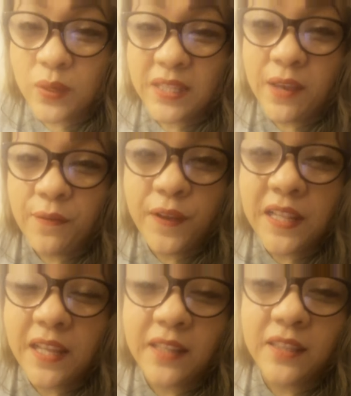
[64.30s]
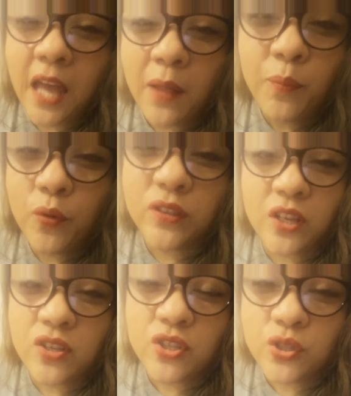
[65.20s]
when they feel that that book
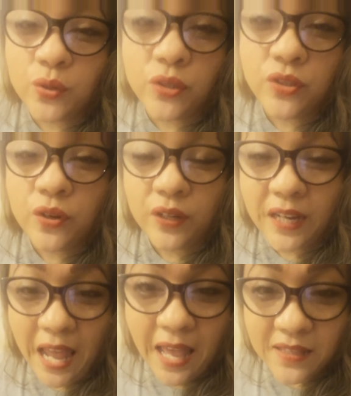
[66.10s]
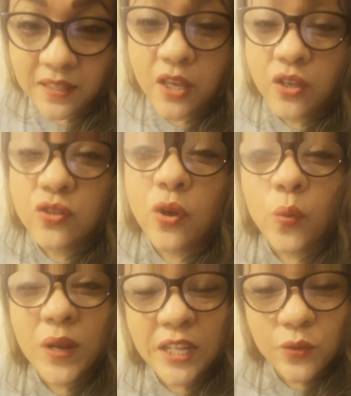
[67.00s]
don't suit your class,
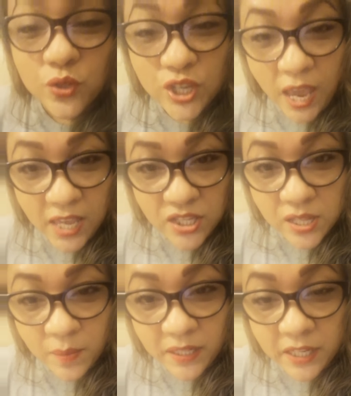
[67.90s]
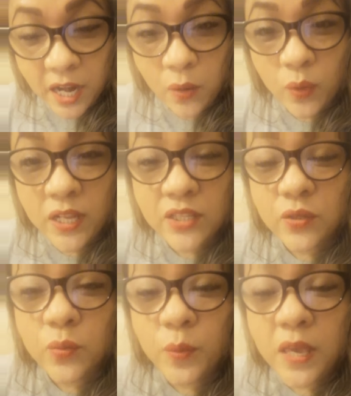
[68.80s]
so we need to change the material. We
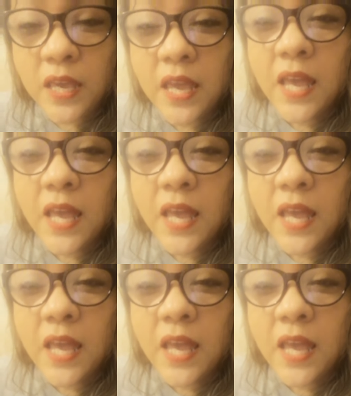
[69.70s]
need to be